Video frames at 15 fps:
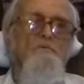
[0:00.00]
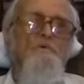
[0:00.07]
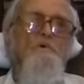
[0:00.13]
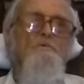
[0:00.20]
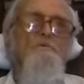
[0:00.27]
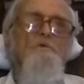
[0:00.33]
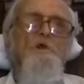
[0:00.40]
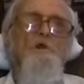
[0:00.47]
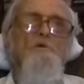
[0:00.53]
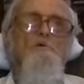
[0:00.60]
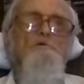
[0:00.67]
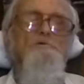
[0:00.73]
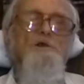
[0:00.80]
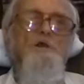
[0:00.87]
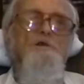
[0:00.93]
15
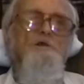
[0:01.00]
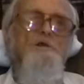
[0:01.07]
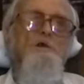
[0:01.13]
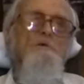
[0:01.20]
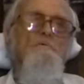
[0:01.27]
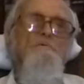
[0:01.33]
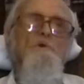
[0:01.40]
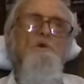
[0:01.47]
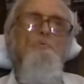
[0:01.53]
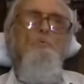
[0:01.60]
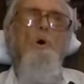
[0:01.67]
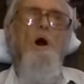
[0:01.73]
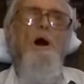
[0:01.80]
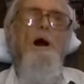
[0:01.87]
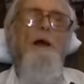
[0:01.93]
or 16
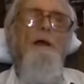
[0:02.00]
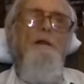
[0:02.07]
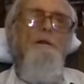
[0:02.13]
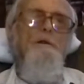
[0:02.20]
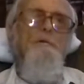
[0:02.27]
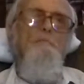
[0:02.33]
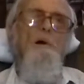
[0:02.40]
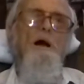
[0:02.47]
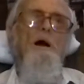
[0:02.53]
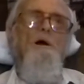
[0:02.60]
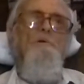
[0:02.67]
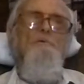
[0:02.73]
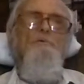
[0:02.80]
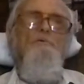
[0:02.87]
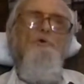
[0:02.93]
feet wide and
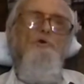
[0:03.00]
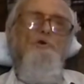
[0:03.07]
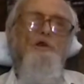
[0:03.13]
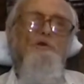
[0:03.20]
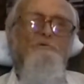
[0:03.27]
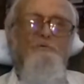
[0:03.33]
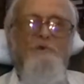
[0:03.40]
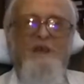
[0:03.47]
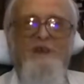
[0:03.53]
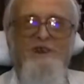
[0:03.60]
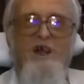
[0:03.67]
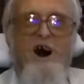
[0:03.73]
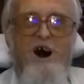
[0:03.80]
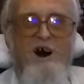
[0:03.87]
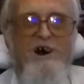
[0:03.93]
about 30
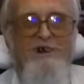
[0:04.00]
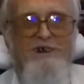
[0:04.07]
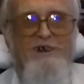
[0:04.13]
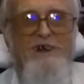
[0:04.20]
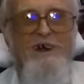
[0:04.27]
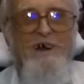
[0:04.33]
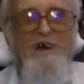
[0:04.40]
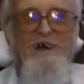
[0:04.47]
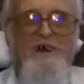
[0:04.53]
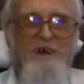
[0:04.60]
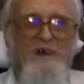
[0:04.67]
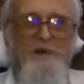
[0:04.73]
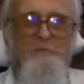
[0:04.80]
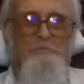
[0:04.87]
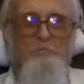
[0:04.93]
feet long,
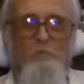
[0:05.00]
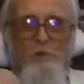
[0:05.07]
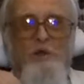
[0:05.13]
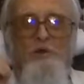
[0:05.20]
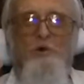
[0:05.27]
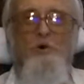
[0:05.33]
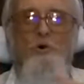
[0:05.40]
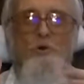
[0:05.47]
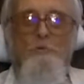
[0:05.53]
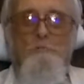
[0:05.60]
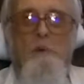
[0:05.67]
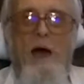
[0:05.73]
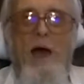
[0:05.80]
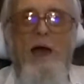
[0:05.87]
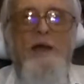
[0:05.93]

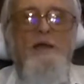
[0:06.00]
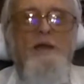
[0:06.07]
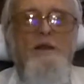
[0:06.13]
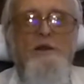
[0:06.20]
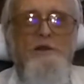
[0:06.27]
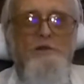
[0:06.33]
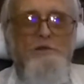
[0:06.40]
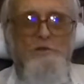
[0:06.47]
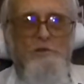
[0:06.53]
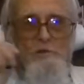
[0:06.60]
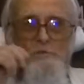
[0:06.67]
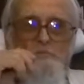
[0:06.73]
going back into